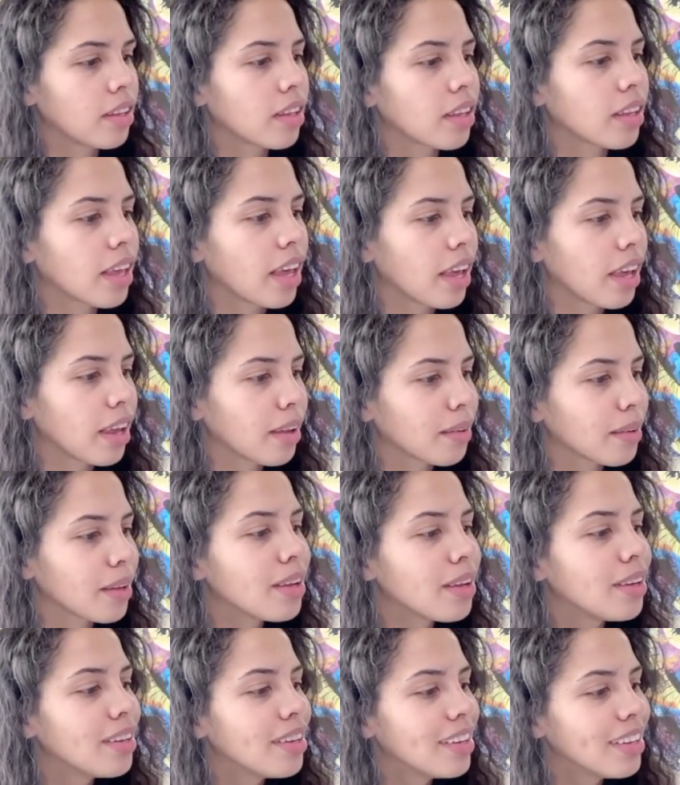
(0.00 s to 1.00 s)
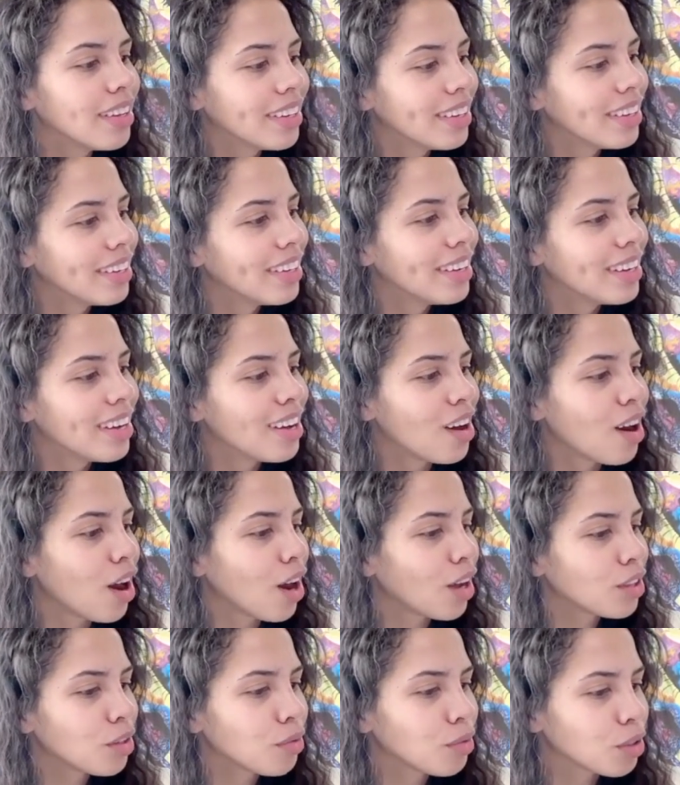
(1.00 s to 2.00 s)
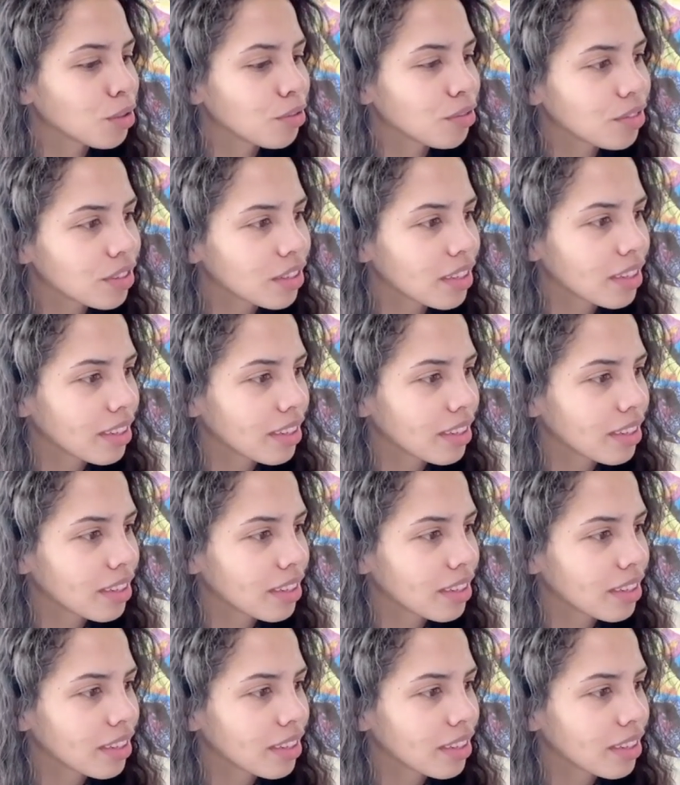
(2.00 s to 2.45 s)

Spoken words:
Okay. On the roof.